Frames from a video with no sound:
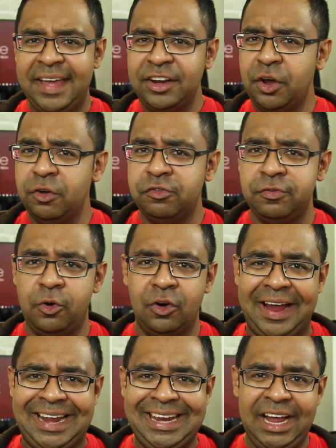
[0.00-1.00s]
that goes
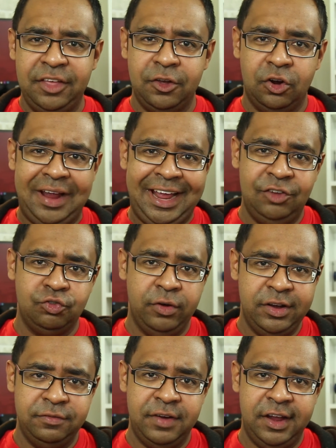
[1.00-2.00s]
for any other
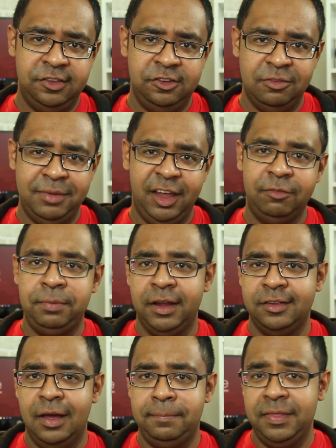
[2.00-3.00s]
Android device you may have
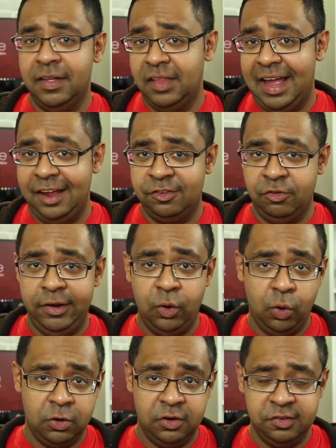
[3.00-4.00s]
picked up in the last
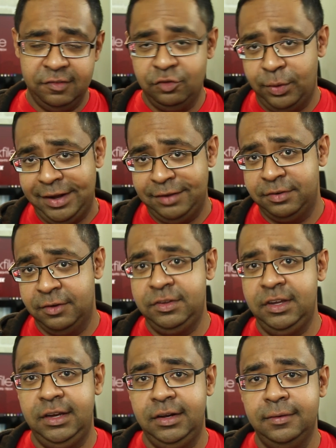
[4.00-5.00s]
3/4 of 2015.